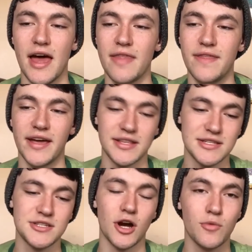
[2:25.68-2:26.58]
and they
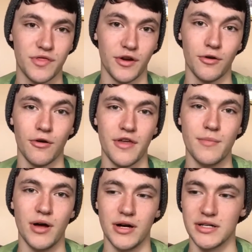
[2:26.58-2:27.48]
get stuck with the girl
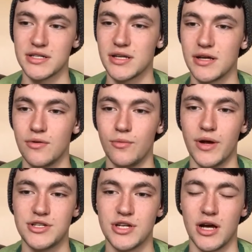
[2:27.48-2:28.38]
they mugged,
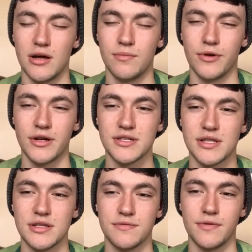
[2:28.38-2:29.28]
which brings
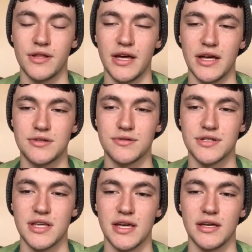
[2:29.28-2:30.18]
in this really
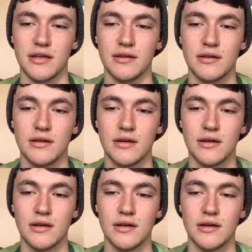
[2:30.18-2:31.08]
interesting
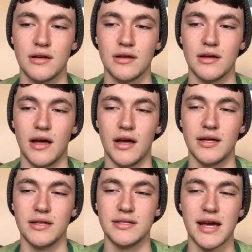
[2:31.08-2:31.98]

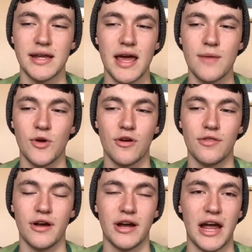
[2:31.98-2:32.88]
dynamic
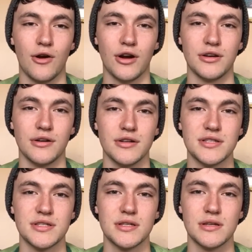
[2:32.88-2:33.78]
on their
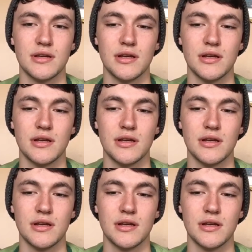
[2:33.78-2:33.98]
characters.